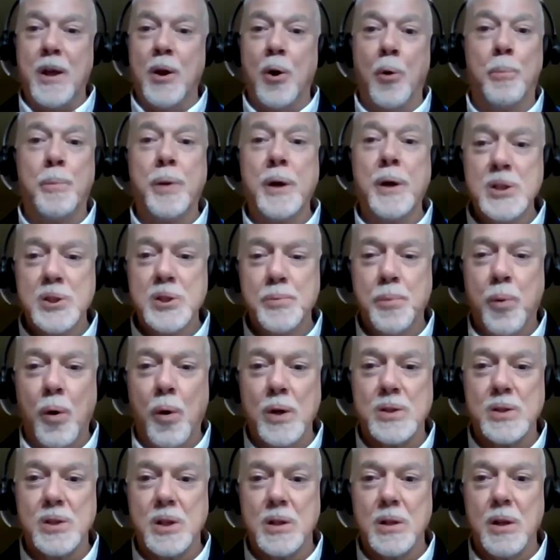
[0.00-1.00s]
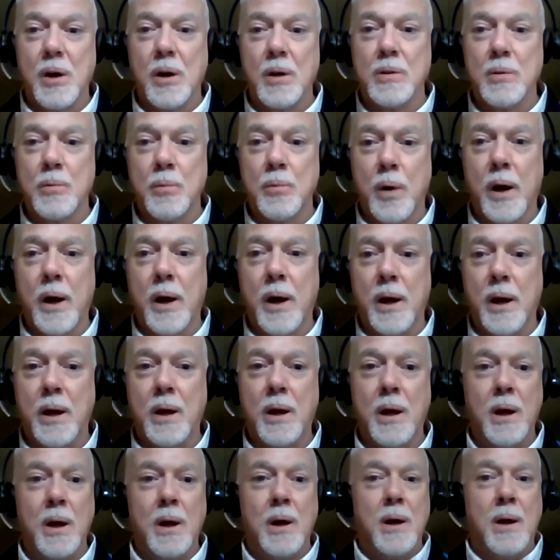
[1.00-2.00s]
pinch points along the way,
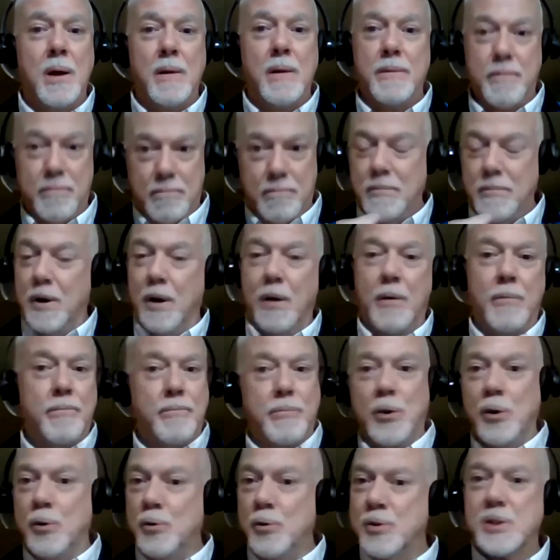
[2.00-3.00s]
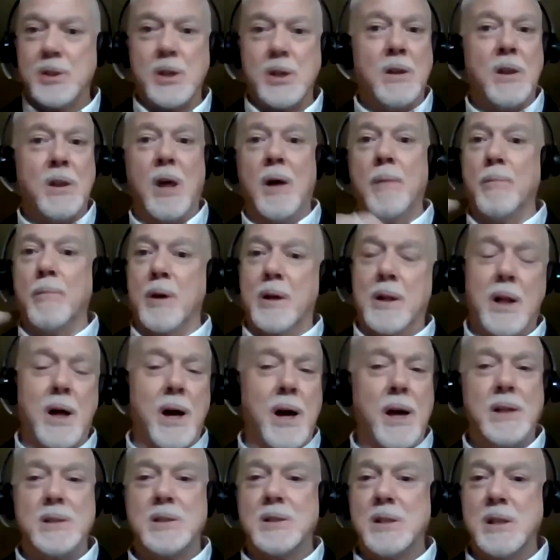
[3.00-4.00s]
you see them, the
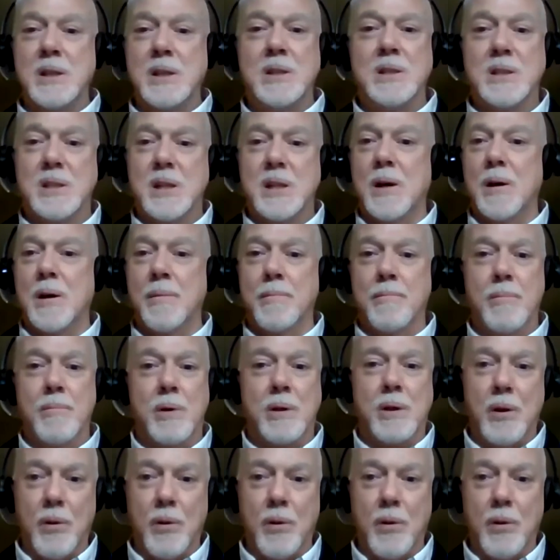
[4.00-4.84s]
client sees them,